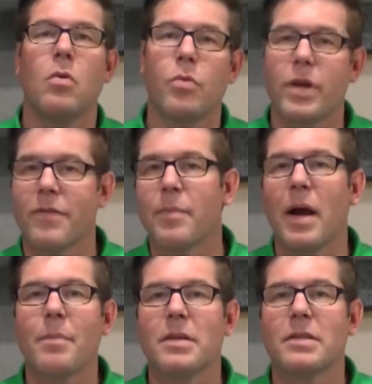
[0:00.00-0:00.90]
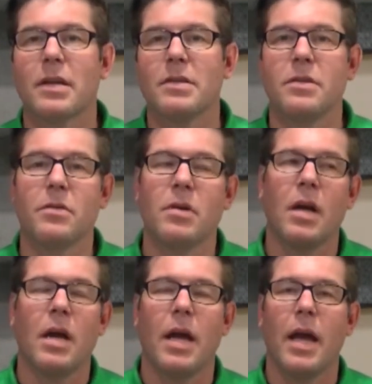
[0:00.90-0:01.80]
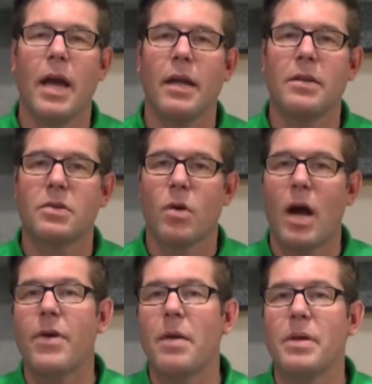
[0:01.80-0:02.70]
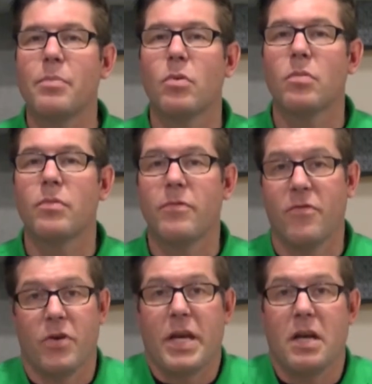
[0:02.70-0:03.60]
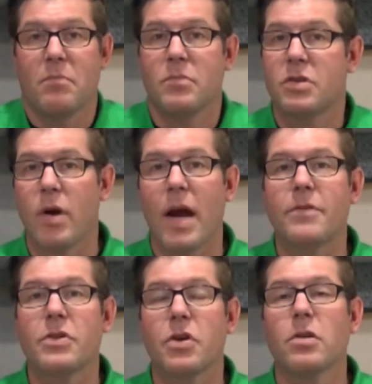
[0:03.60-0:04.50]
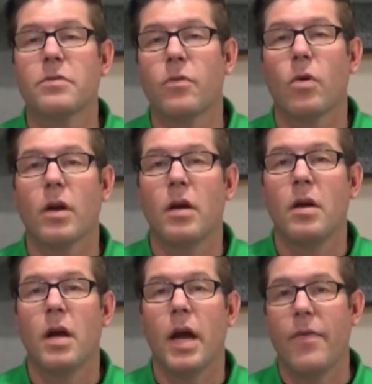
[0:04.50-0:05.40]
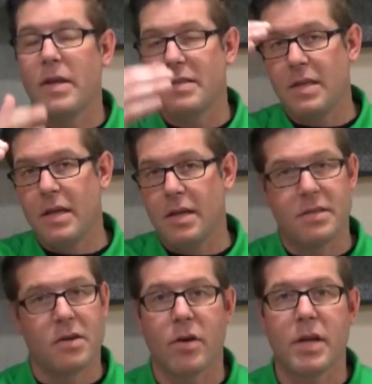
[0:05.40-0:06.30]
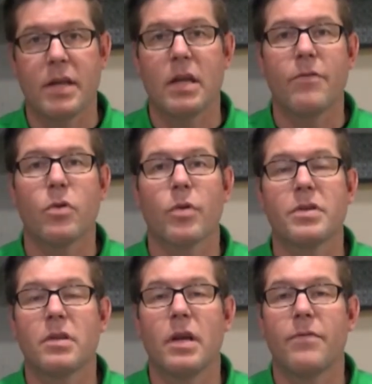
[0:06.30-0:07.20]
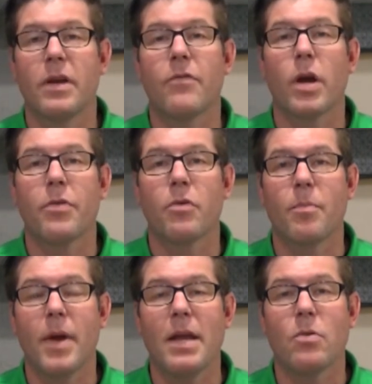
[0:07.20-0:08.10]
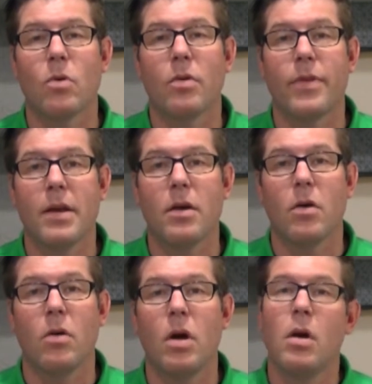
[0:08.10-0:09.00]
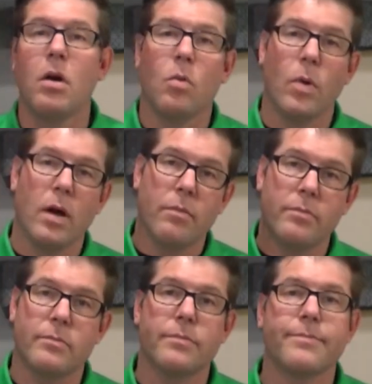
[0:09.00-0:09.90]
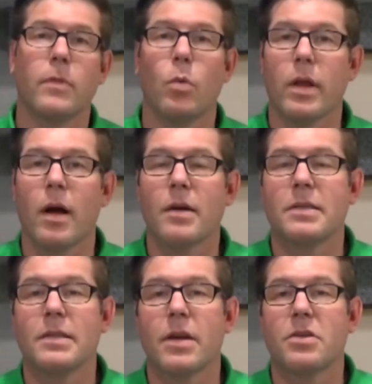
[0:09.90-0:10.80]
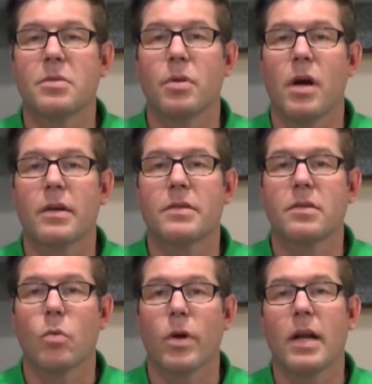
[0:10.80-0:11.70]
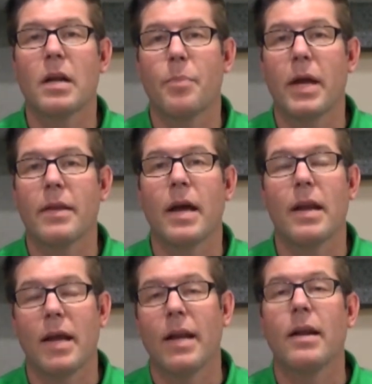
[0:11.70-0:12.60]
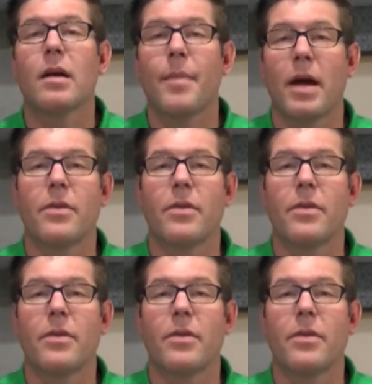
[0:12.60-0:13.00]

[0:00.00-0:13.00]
Well, you have to buy them in a set of two and so I've had people forget them, so I have to charge them for it and they see it. It's already in the inventory, so they, if they've read through the manual, they know, well, we lost these Andersen blocks, so we're going to end up paying that. And it'll come out